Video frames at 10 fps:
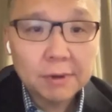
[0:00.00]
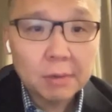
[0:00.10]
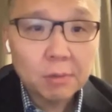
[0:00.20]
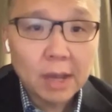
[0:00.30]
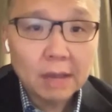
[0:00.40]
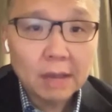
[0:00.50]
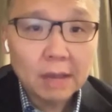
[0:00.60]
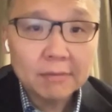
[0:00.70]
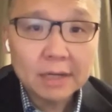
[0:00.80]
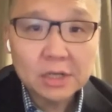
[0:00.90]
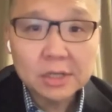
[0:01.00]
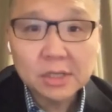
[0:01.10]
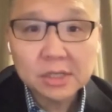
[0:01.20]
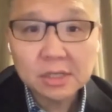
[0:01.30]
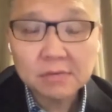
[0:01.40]
frame, we have actually
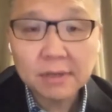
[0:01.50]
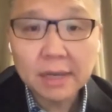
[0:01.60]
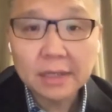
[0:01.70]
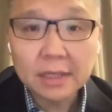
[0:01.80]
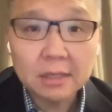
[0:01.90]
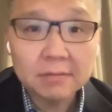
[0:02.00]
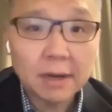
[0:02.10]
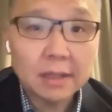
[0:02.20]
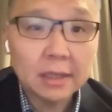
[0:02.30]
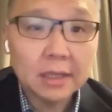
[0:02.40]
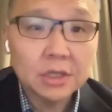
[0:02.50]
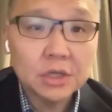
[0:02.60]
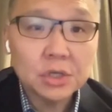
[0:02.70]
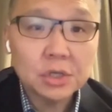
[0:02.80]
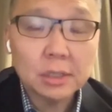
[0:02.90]
successfully identified
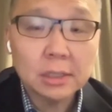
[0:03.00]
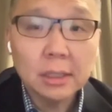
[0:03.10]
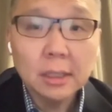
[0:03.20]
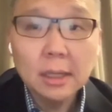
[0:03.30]
additional